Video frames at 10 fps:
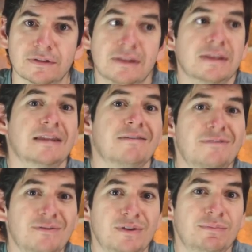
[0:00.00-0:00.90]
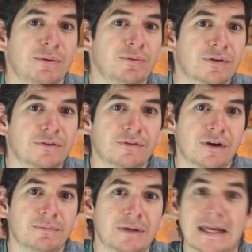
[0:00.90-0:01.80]
To think that 50 people could
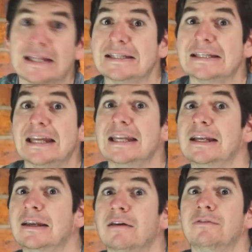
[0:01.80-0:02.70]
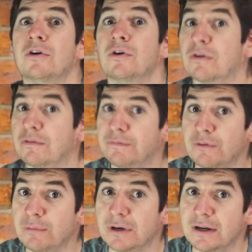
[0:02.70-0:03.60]
find me entertaining enough or
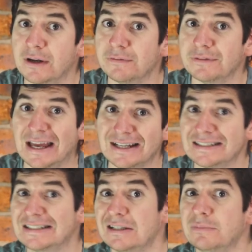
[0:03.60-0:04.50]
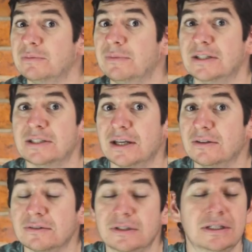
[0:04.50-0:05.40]
informative enough to actually sub to my
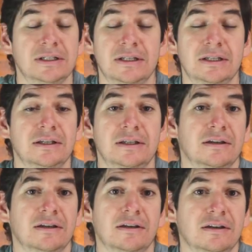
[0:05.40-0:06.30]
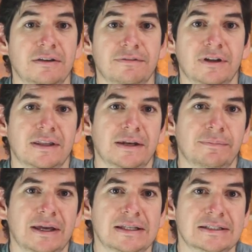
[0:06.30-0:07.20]
channel, I find that
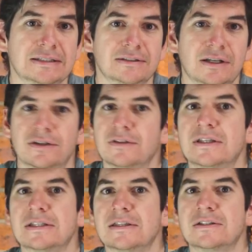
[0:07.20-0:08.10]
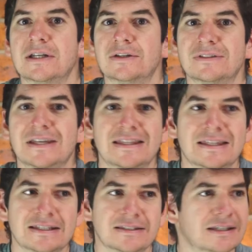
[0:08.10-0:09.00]
amazing. I know there's other channels out
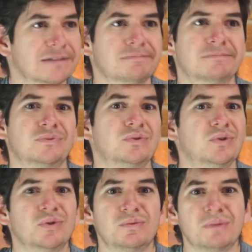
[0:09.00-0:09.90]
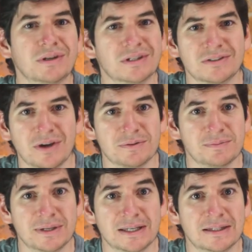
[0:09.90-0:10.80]
there that's like 2 million times
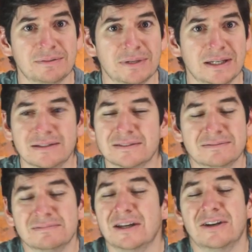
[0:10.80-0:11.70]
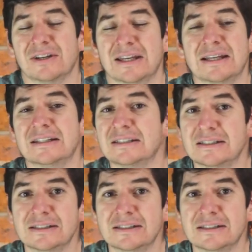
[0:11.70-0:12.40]
bigger than me. I don't care.